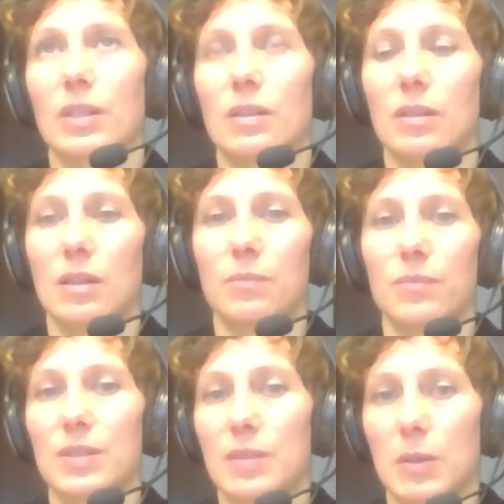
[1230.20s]

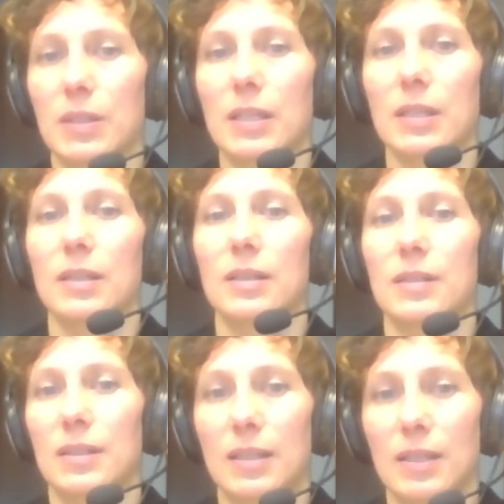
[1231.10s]
the Secretariat,
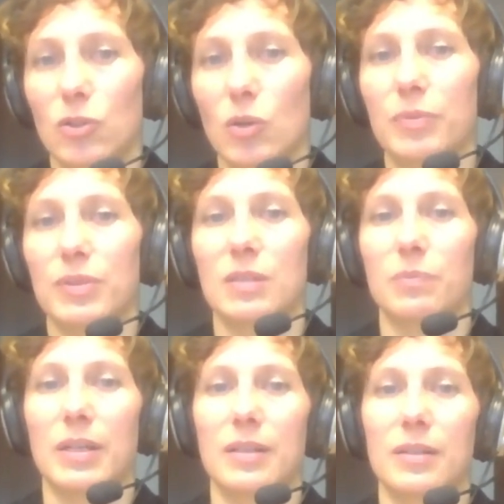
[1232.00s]
and then adopted
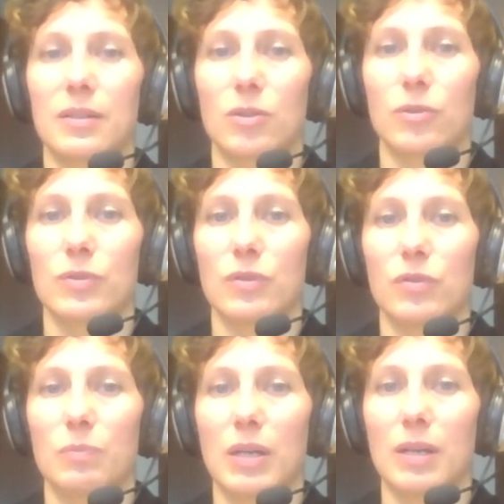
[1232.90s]
by the Conference of
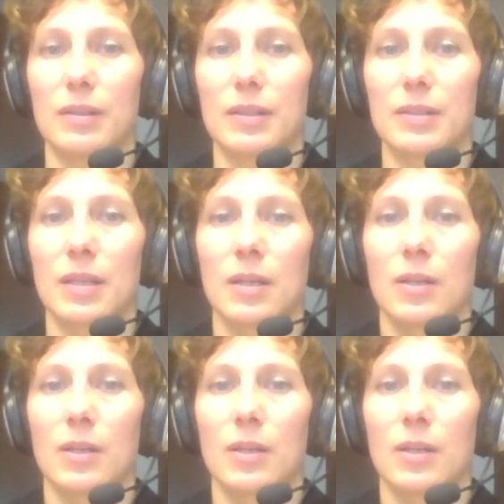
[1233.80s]
the Parties,